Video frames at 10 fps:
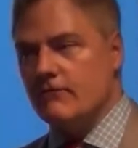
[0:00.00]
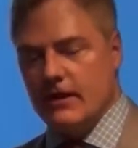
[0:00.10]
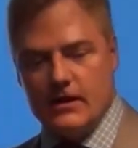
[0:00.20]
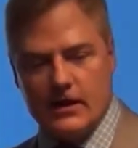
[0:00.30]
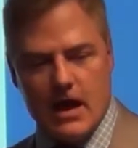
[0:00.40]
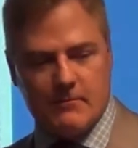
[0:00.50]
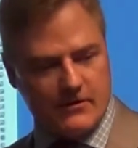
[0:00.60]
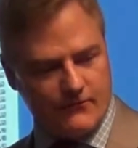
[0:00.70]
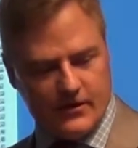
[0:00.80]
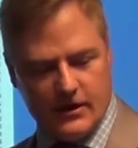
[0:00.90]
of
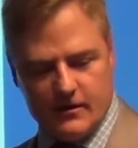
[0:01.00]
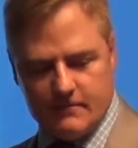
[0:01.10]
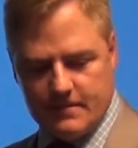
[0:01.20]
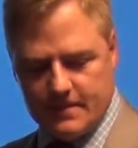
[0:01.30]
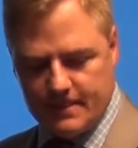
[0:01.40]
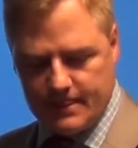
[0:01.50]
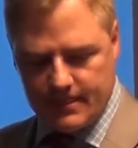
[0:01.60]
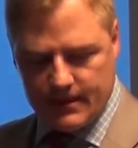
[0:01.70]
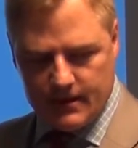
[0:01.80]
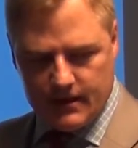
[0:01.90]
economic freedom.
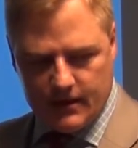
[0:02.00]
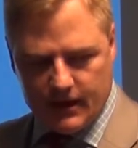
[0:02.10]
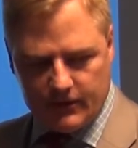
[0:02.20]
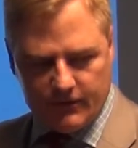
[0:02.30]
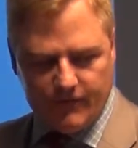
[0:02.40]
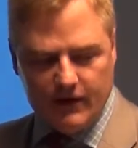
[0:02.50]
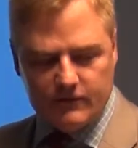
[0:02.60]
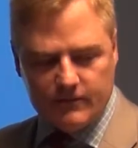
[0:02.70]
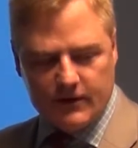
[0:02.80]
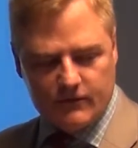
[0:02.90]
And they found
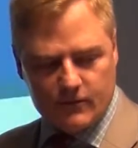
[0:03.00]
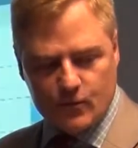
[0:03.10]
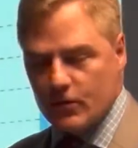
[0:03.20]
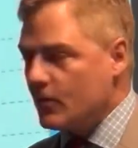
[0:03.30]
some things that were